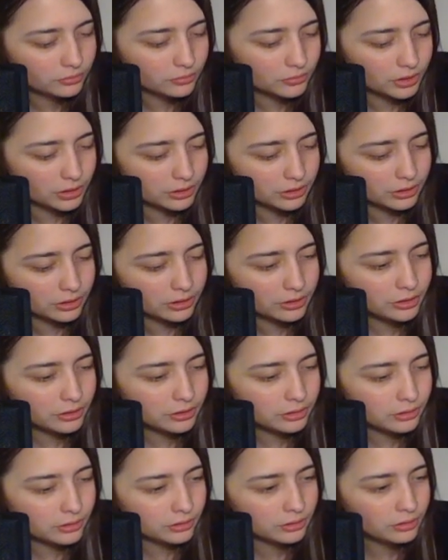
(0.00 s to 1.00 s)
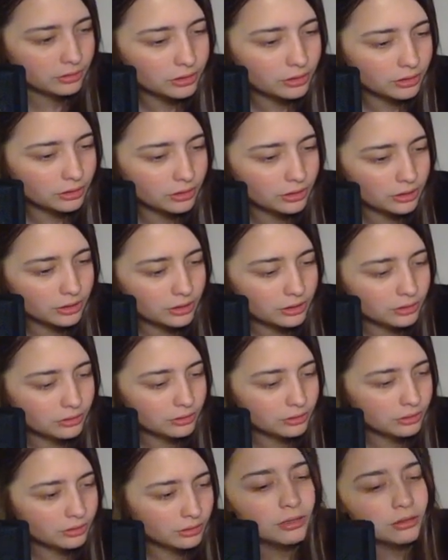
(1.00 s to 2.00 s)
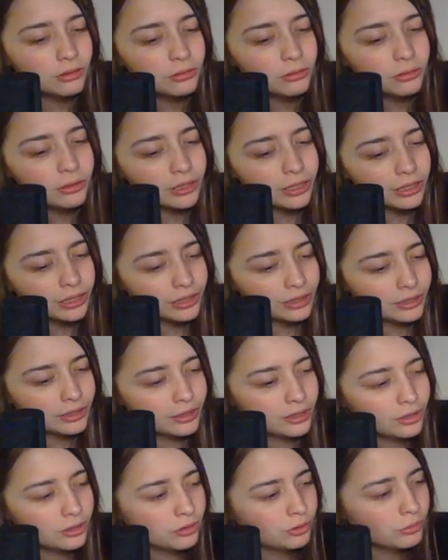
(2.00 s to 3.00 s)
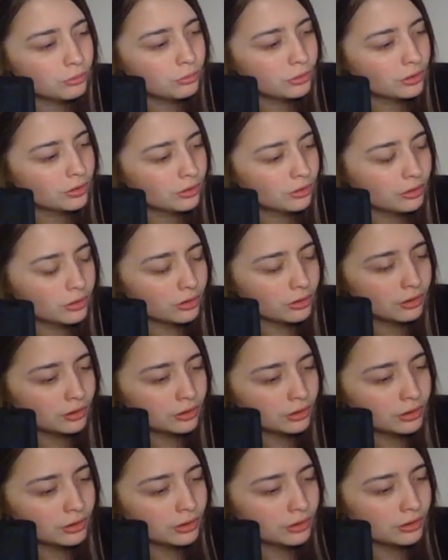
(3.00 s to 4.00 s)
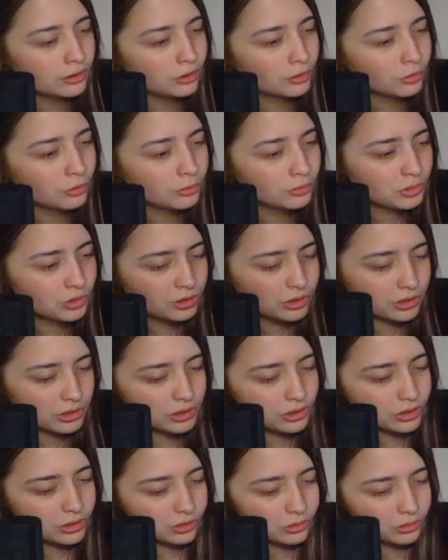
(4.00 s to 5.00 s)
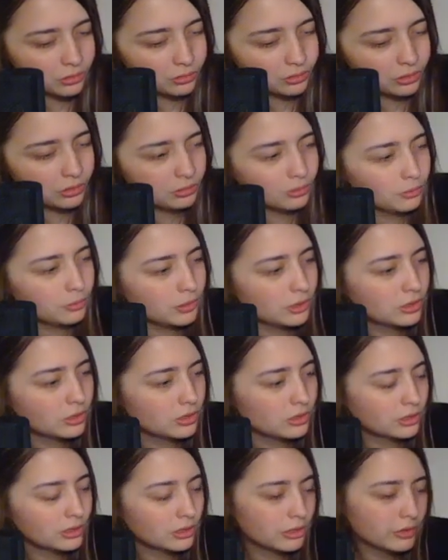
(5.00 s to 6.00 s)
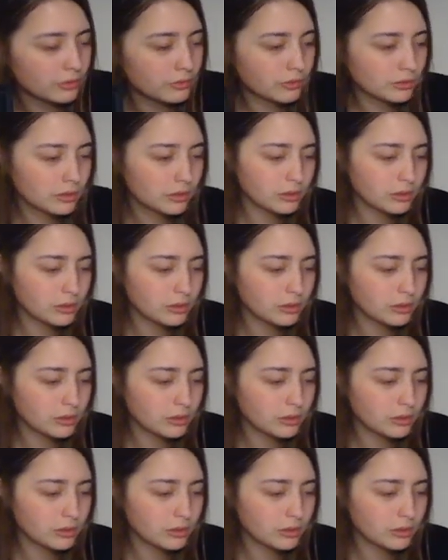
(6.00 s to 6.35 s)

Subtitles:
Nothing here. Nothing here. Okay, and now we are in the home stretch. There's only 3 pages left.